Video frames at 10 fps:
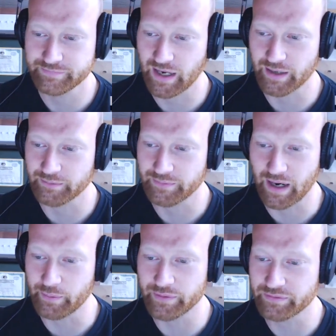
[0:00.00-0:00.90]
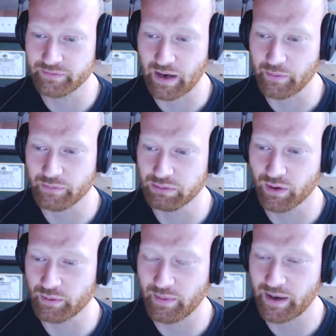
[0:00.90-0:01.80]
I was
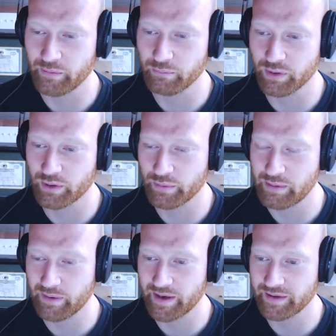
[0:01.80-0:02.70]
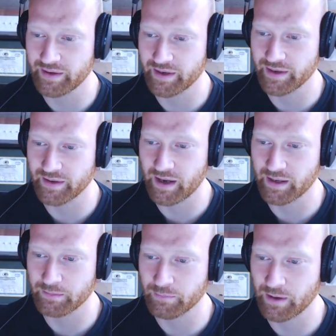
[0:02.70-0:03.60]
blown away by it, and
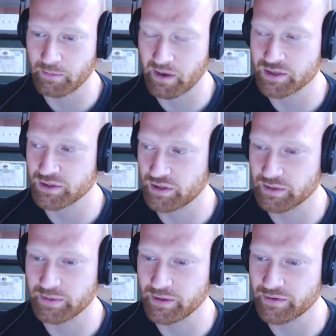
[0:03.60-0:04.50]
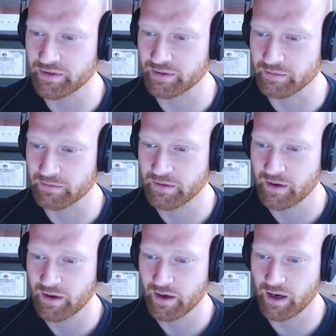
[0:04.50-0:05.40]
I'm actually going to be using
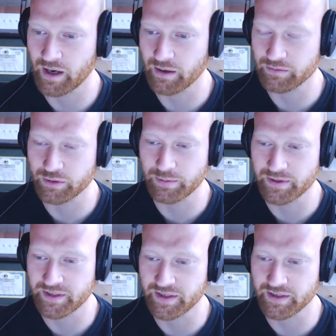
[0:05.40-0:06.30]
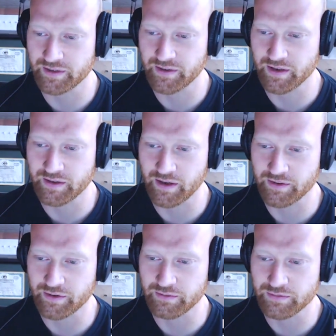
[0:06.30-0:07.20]
2P10 and
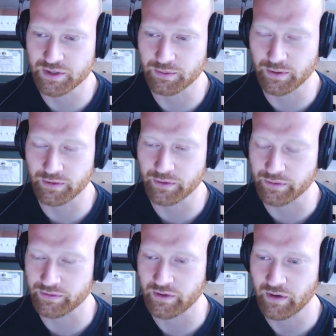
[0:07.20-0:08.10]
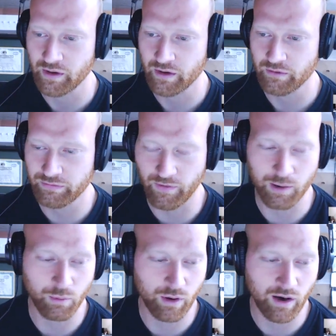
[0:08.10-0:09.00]
other super glues far
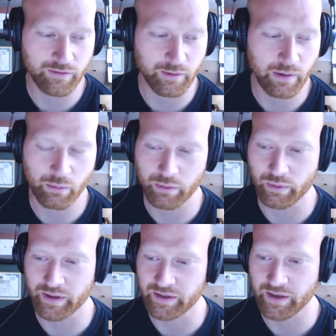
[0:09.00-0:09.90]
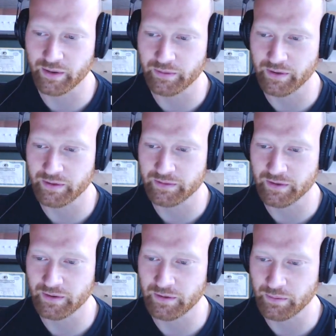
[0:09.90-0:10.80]
more often in my woodworking now.
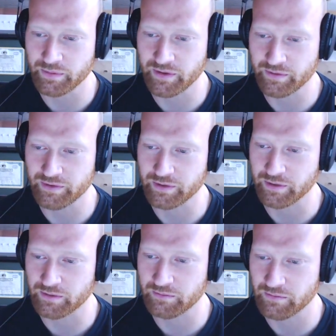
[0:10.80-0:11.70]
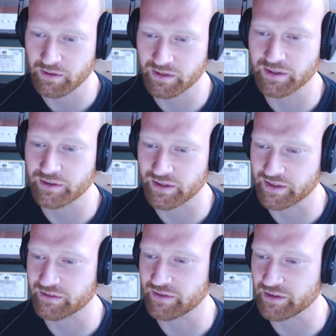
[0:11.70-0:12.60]
It was enough to clearly
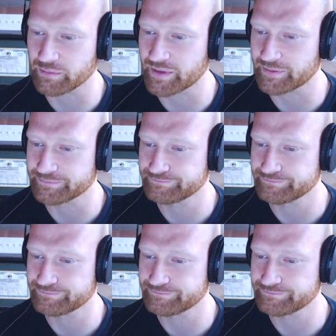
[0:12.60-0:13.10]
convince me.